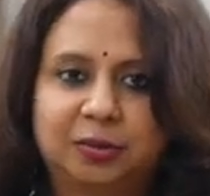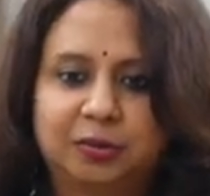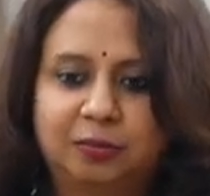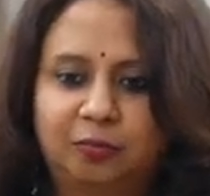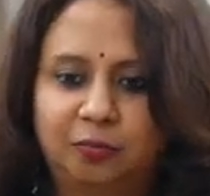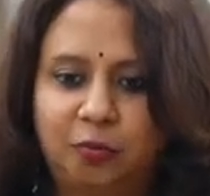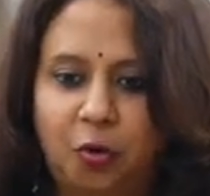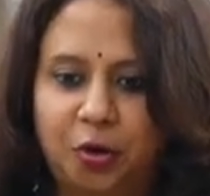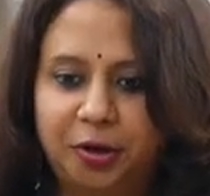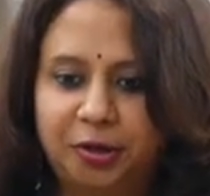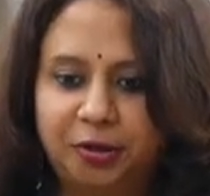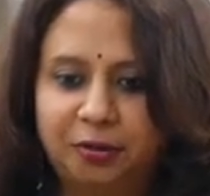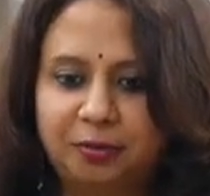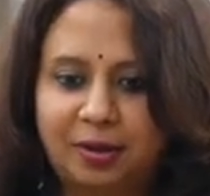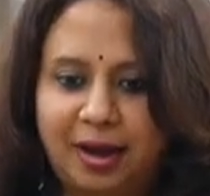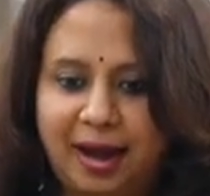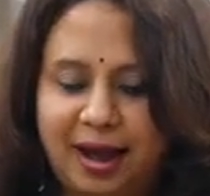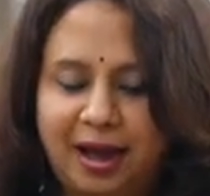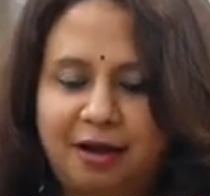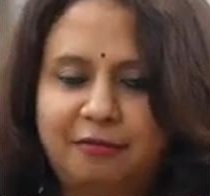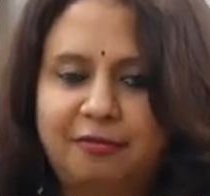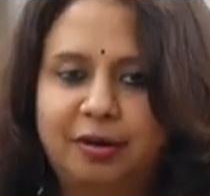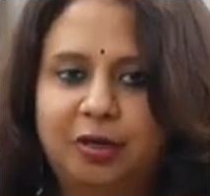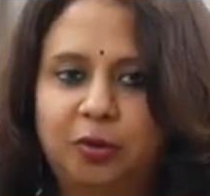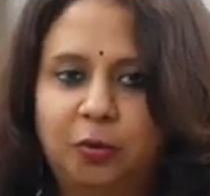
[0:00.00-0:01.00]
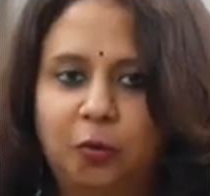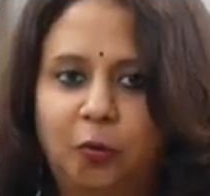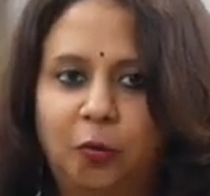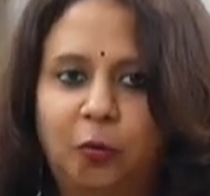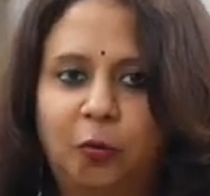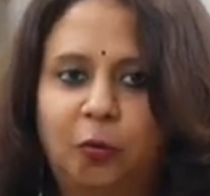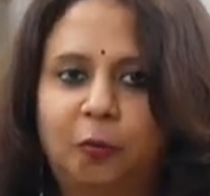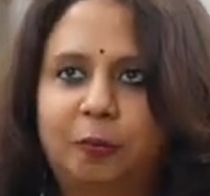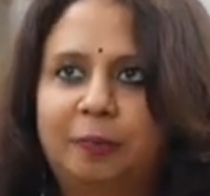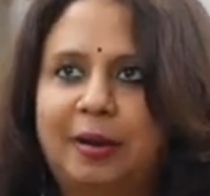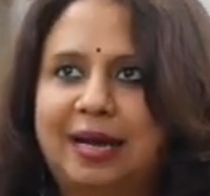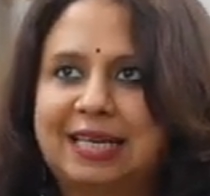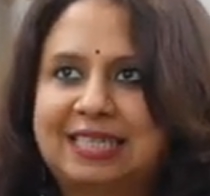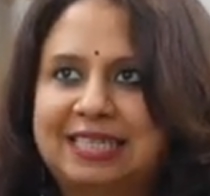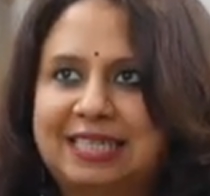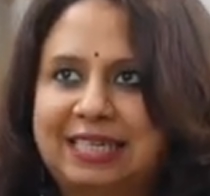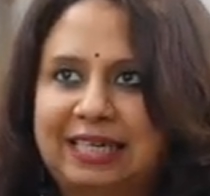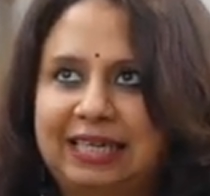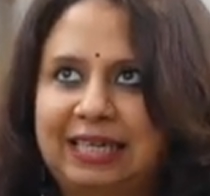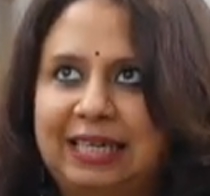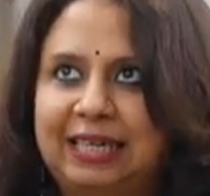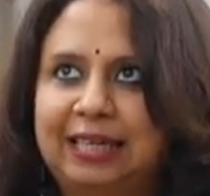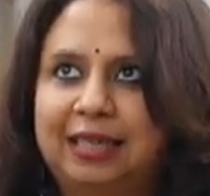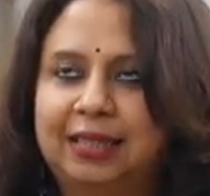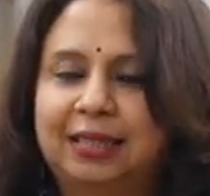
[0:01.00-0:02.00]
what you have at home as
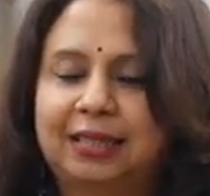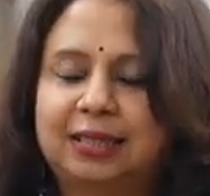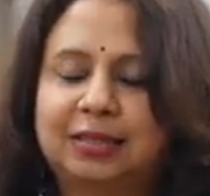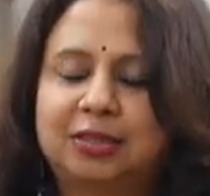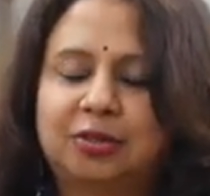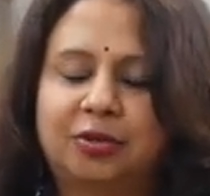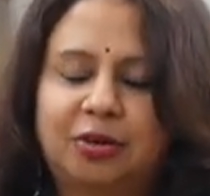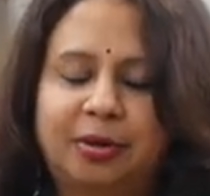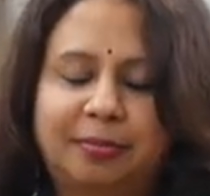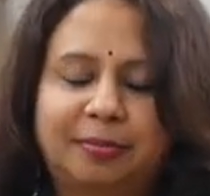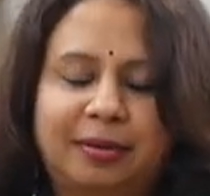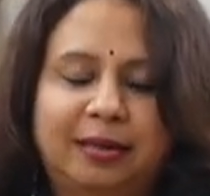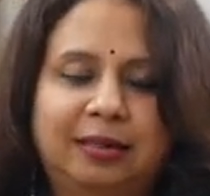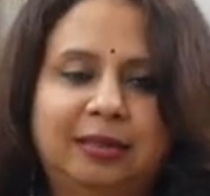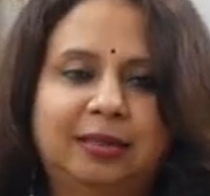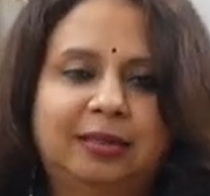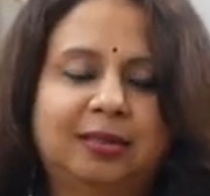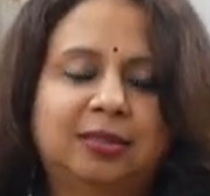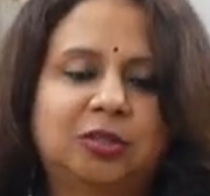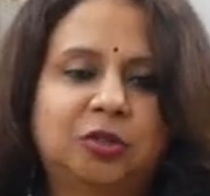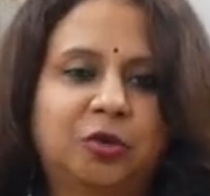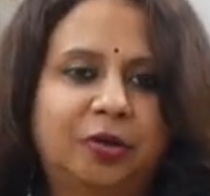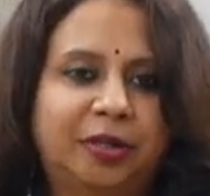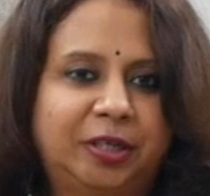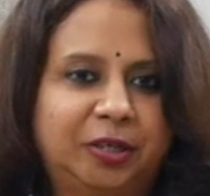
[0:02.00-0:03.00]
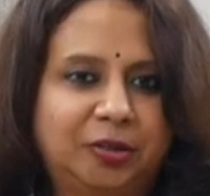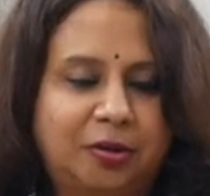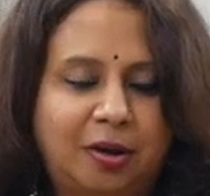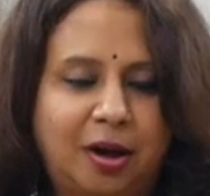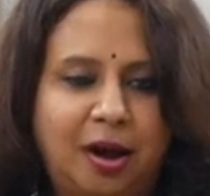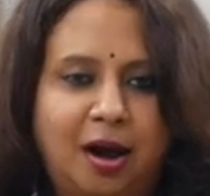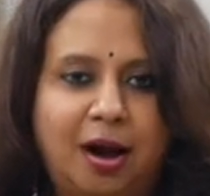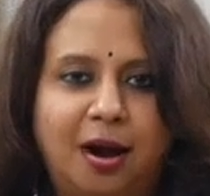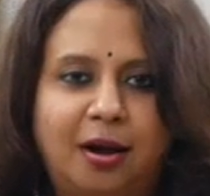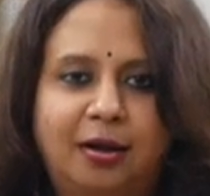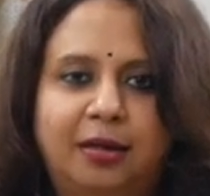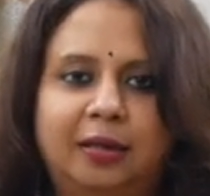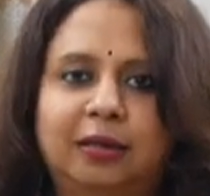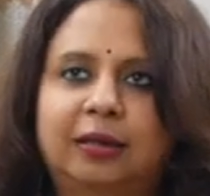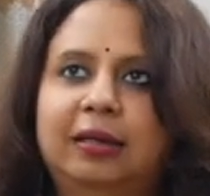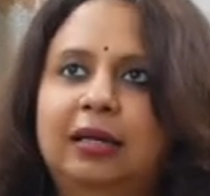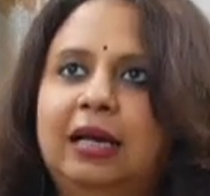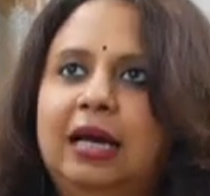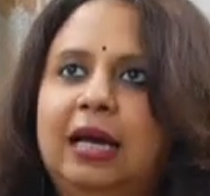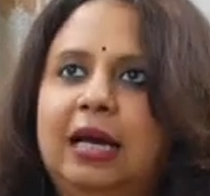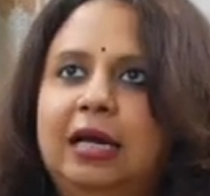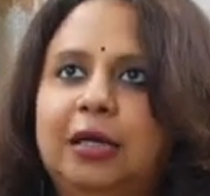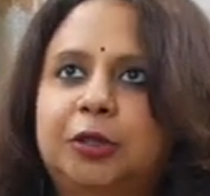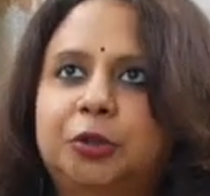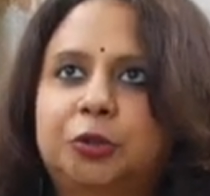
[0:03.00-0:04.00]
grace or abundance or in your heart,
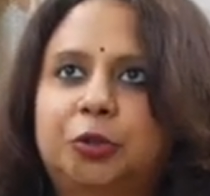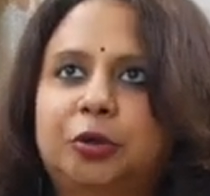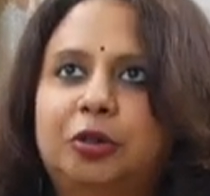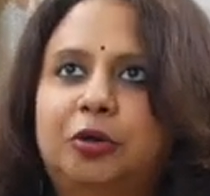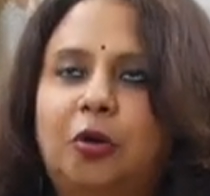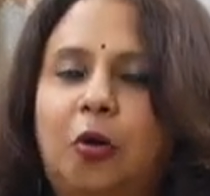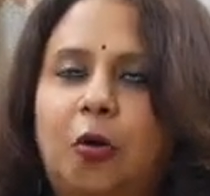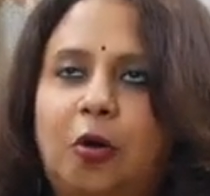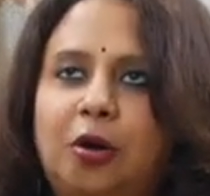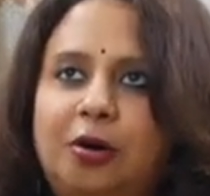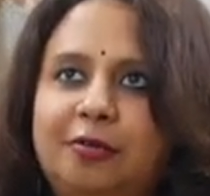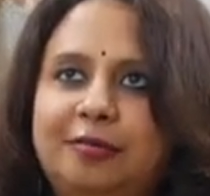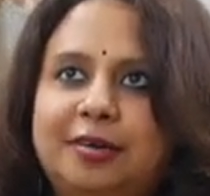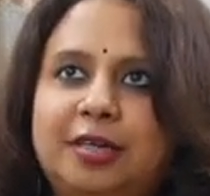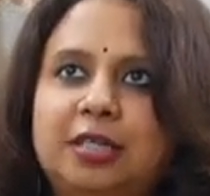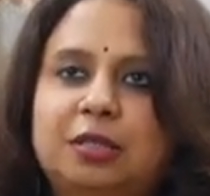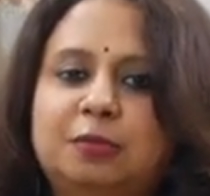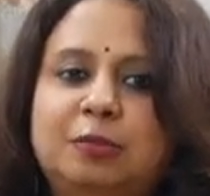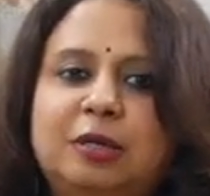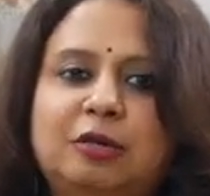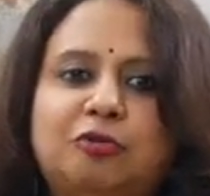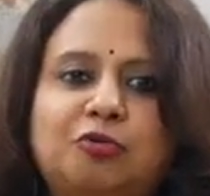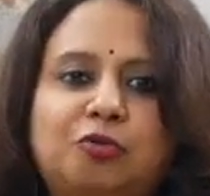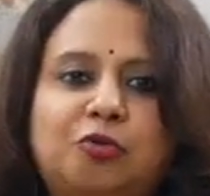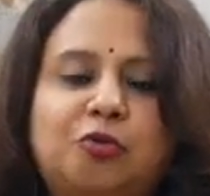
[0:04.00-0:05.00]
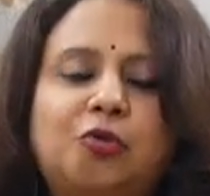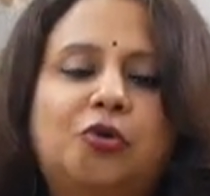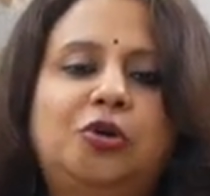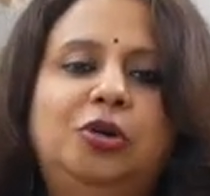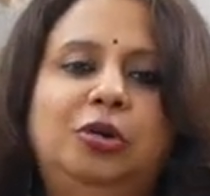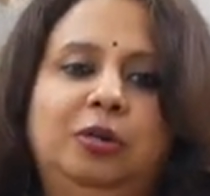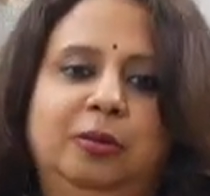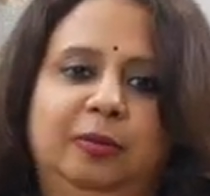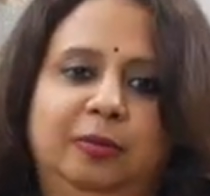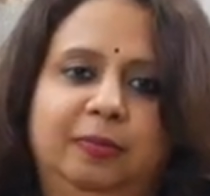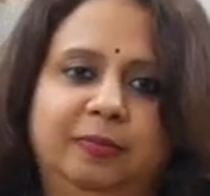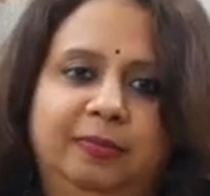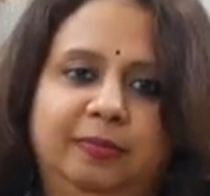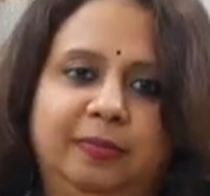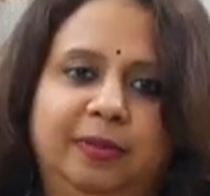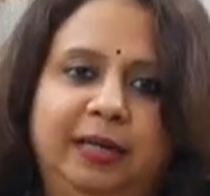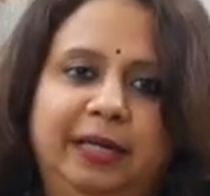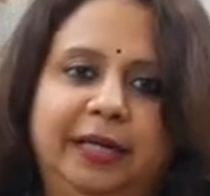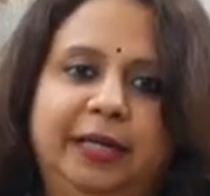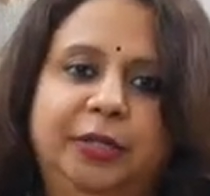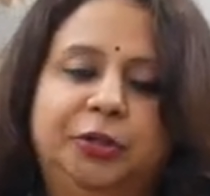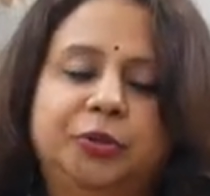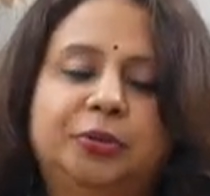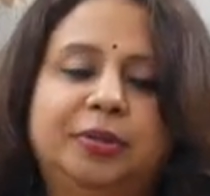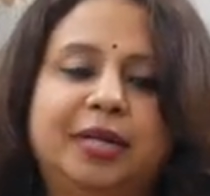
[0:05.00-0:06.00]
should always be full.
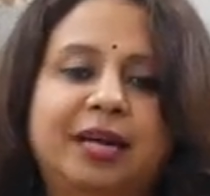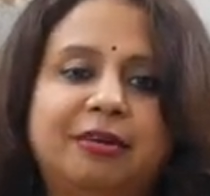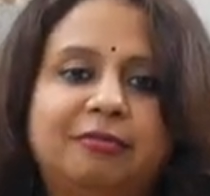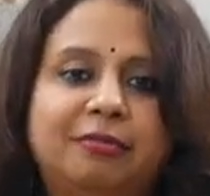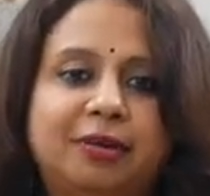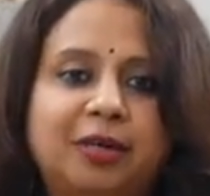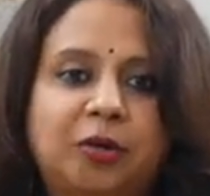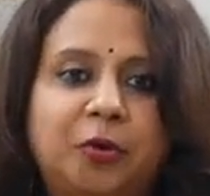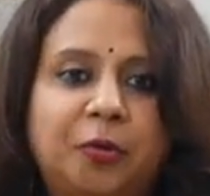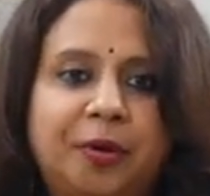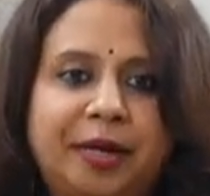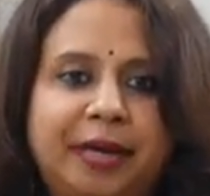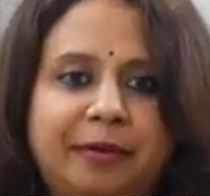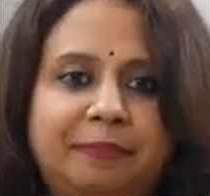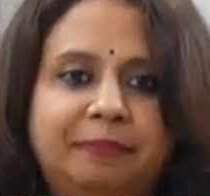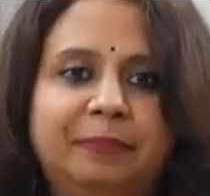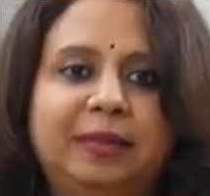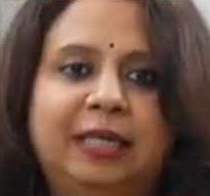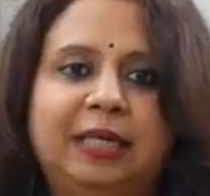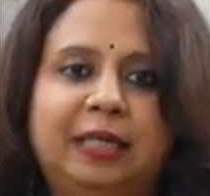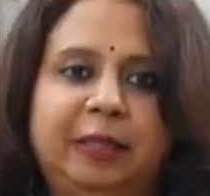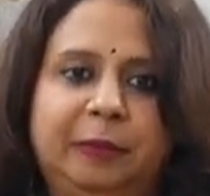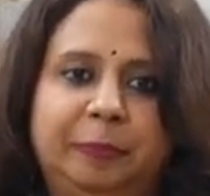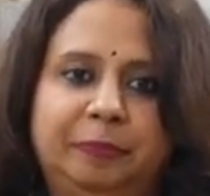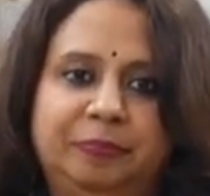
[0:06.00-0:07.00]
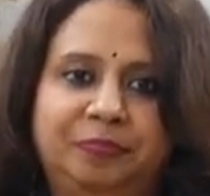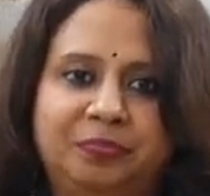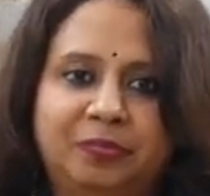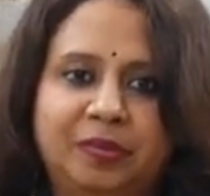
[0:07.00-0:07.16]
It should never go empty.